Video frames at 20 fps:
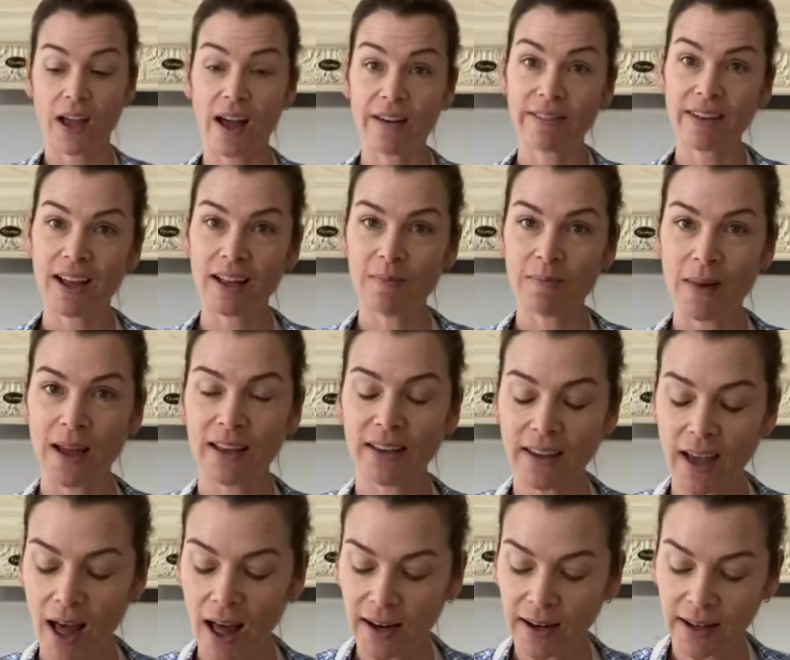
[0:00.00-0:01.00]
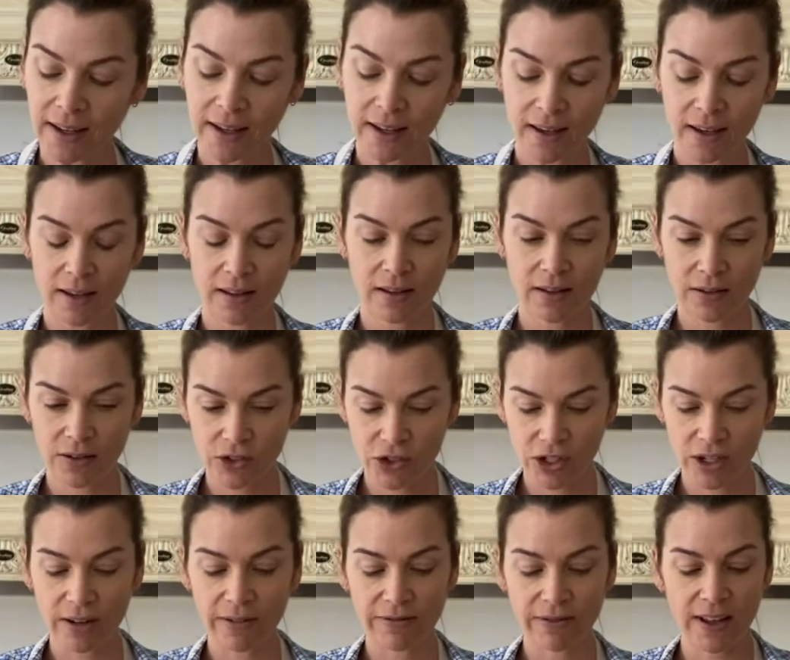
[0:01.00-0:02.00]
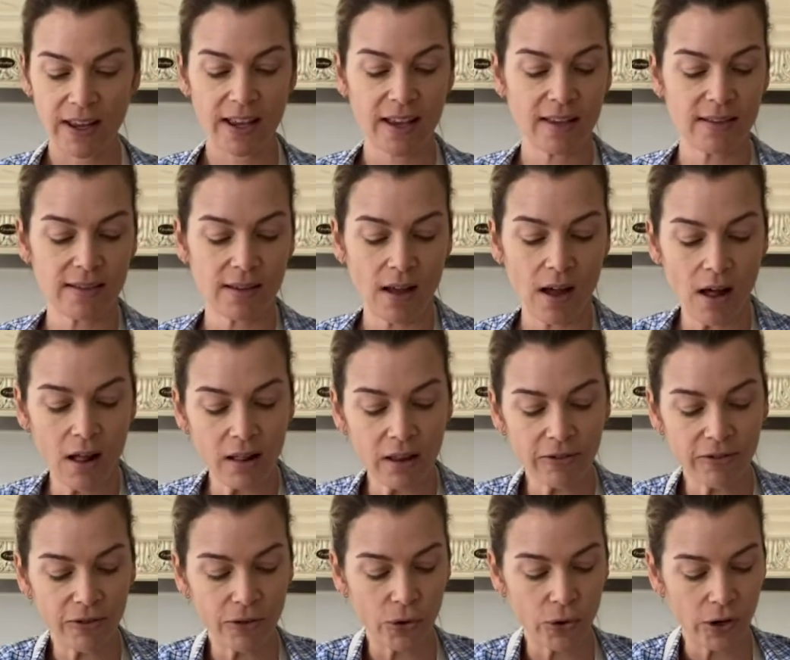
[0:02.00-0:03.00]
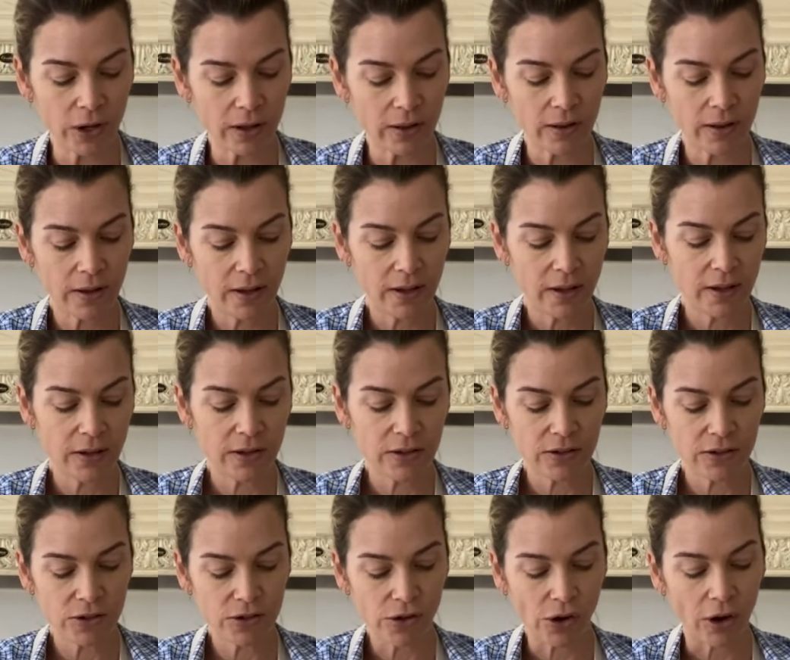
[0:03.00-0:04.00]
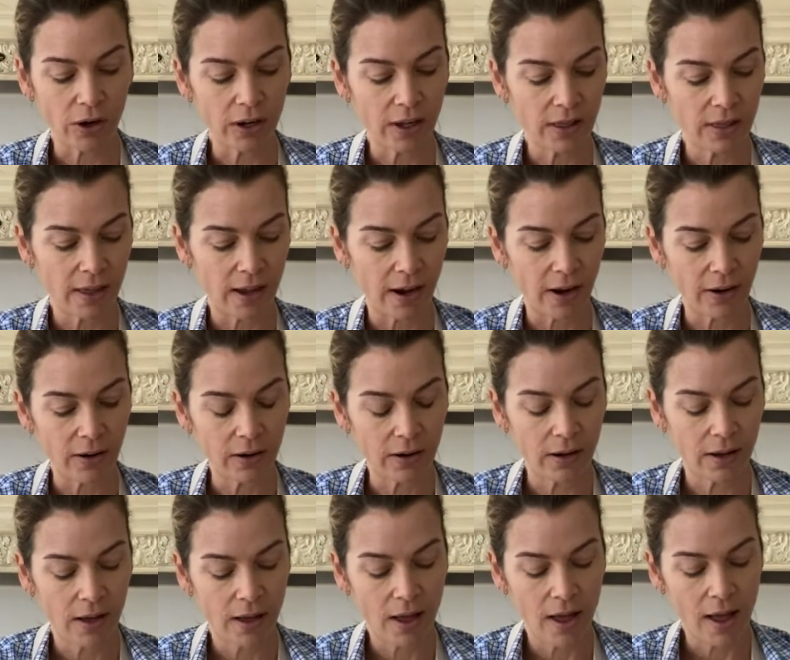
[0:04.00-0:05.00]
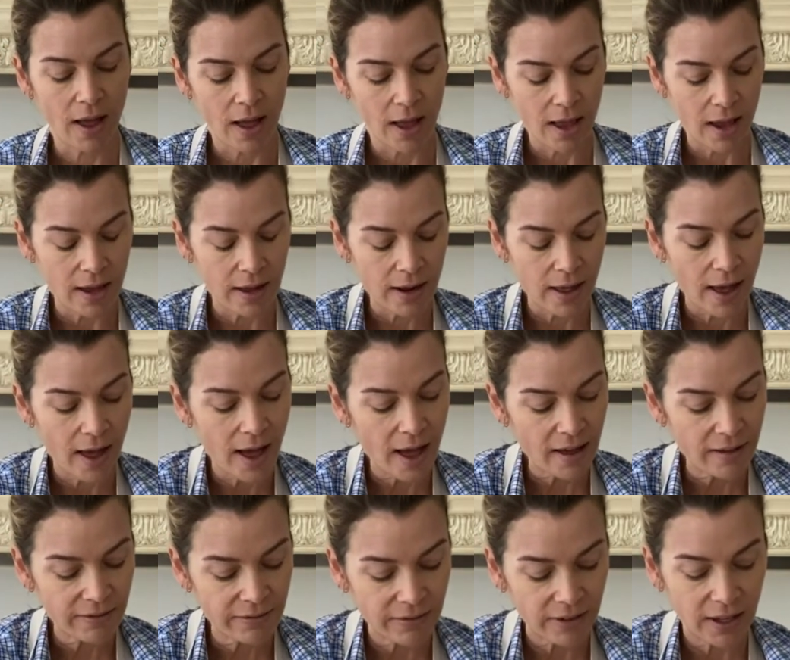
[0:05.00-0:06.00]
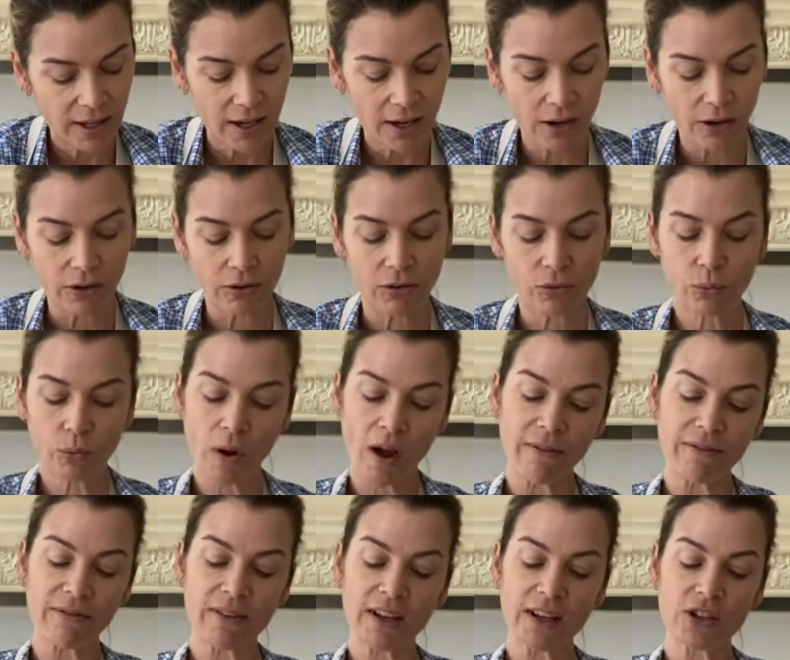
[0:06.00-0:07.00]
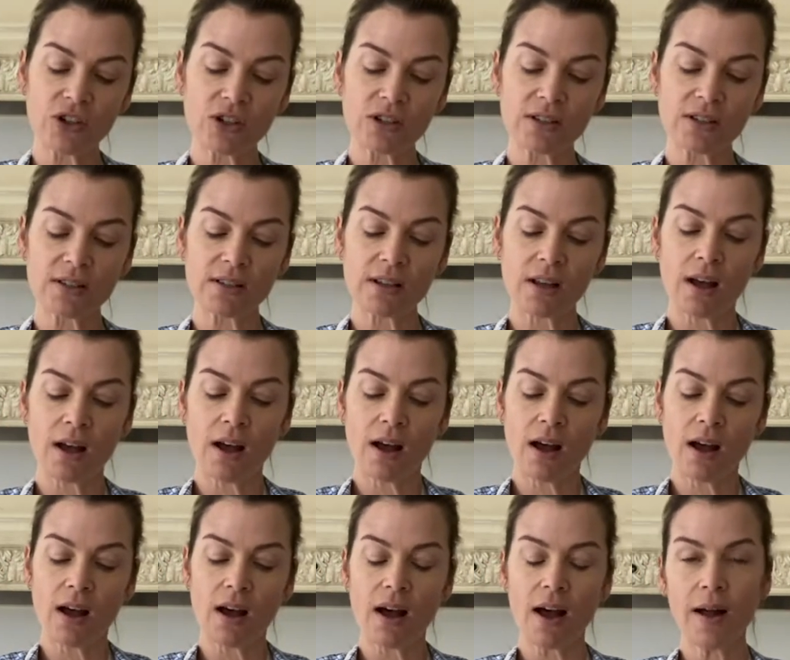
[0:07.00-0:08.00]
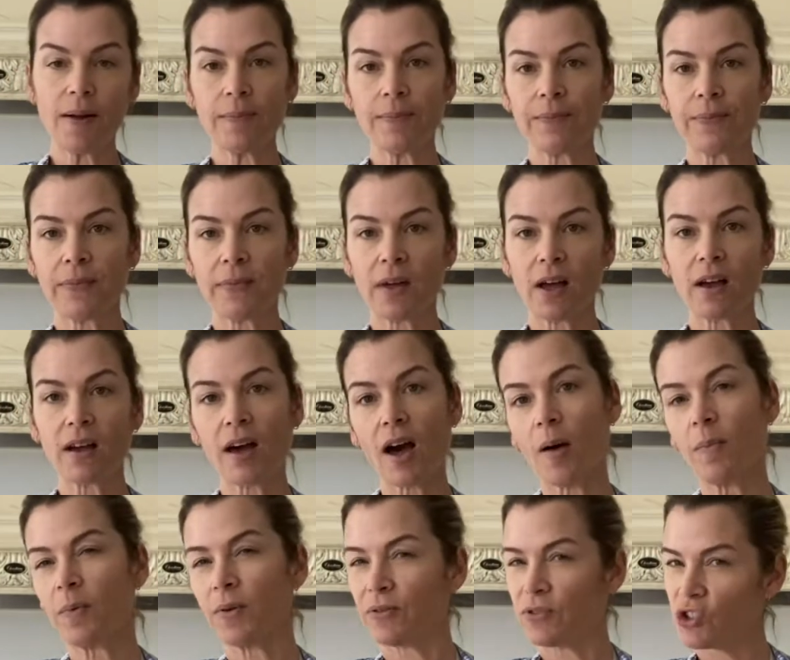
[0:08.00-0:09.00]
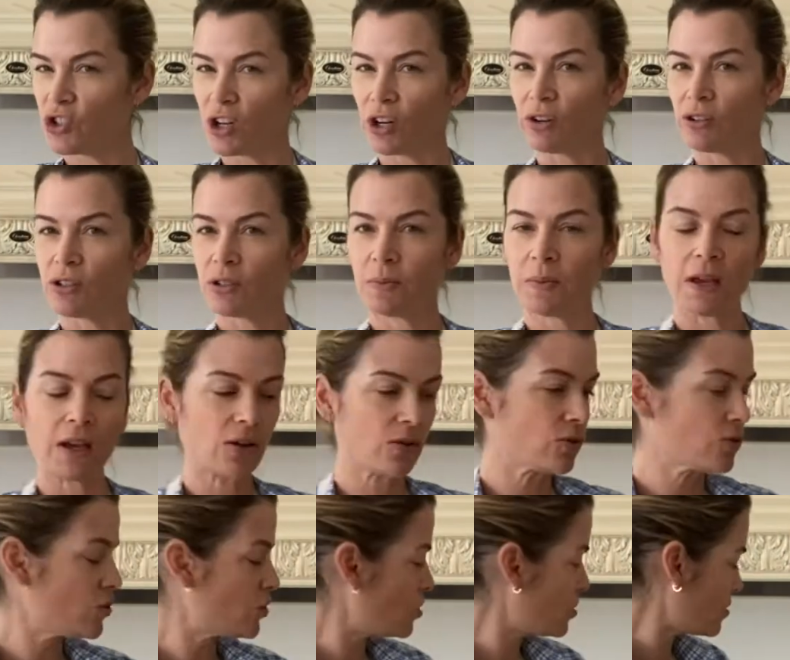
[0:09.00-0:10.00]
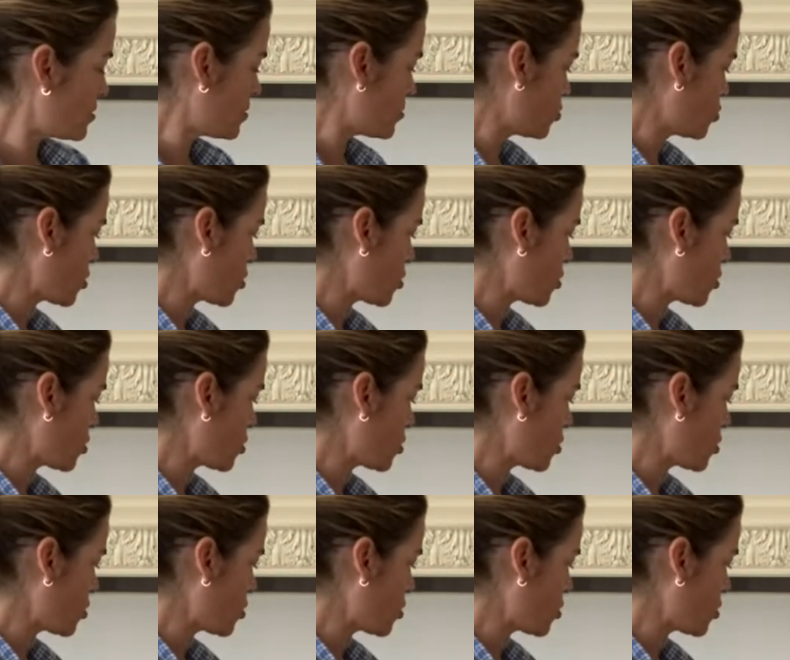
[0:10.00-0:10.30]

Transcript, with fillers: I've got my garlic two things, olive oil, starting there. And I have here raw peaches, um, a cup of cherry tomatoes, just